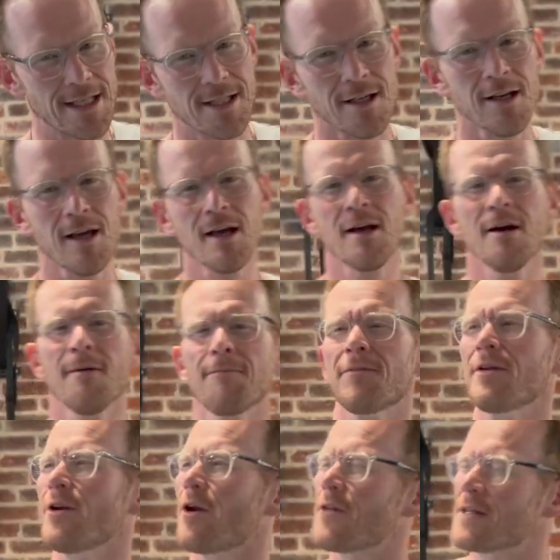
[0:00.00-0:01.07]
And
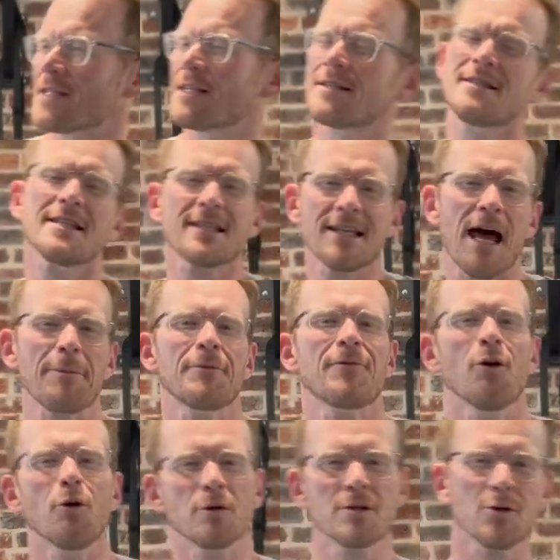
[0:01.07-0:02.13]
this can happen for
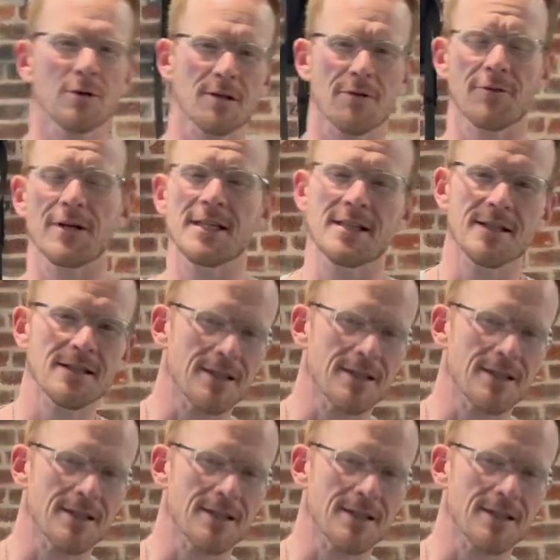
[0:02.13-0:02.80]
all sorts of reasons,